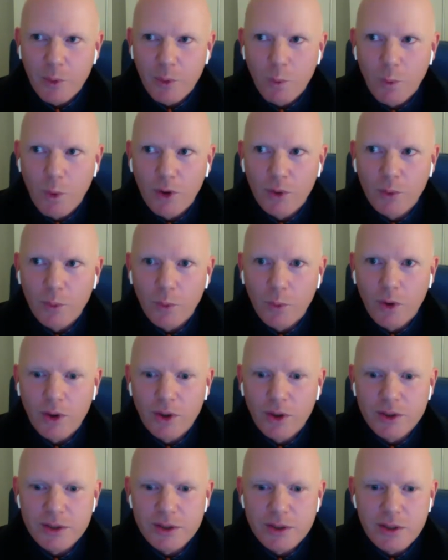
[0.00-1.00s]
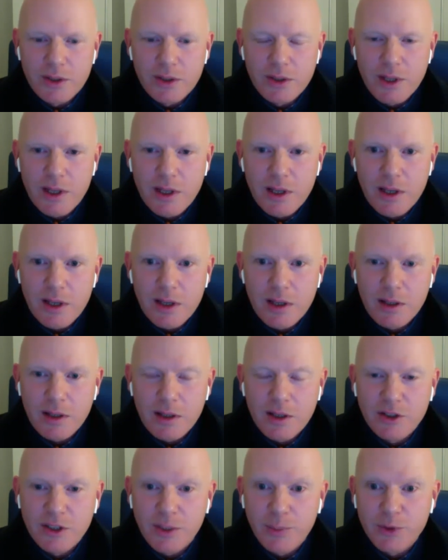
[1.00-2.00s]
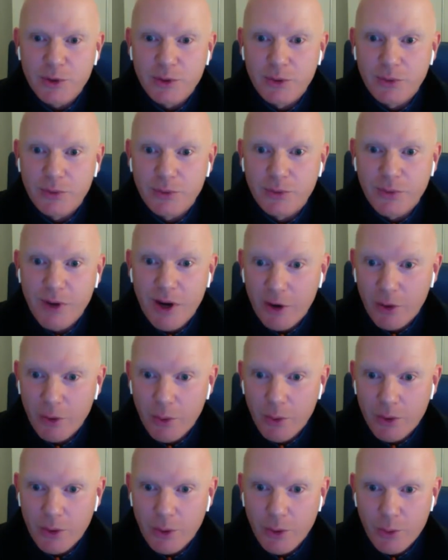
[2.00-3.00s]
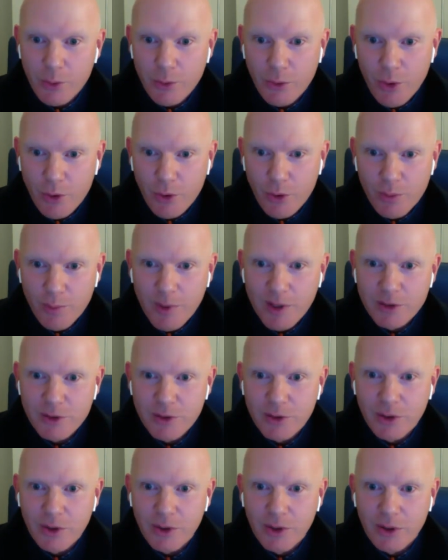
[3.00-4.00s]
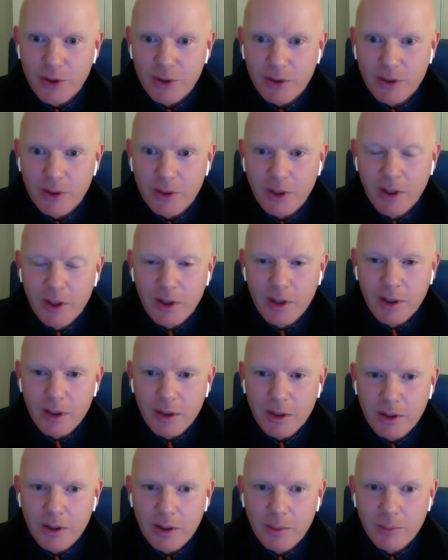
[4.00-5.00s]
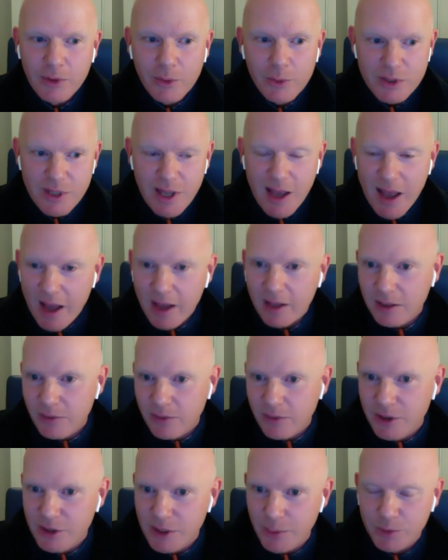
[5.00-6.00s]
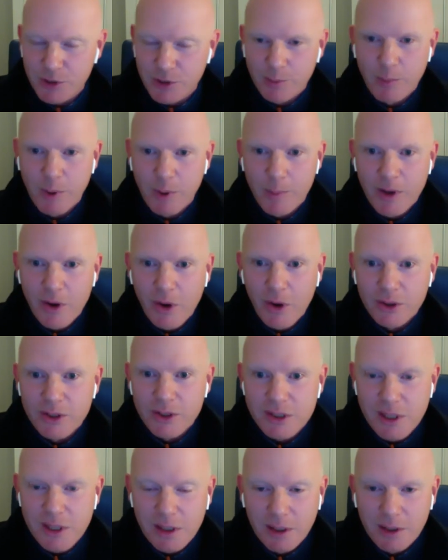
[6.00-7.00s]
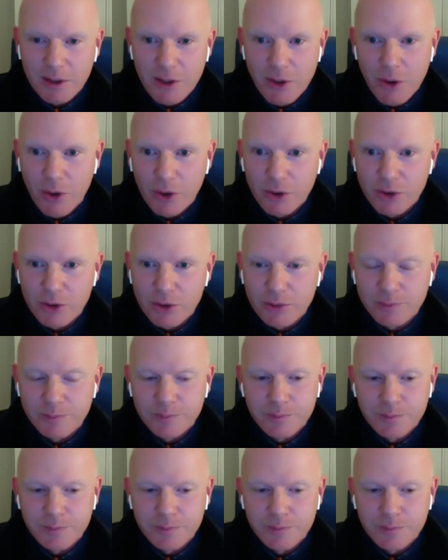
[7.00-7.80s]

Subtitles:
One was the Egyptian pharaoh who you mentioned earlier. There was the hand of an Egyptian mummy on sale at the auction.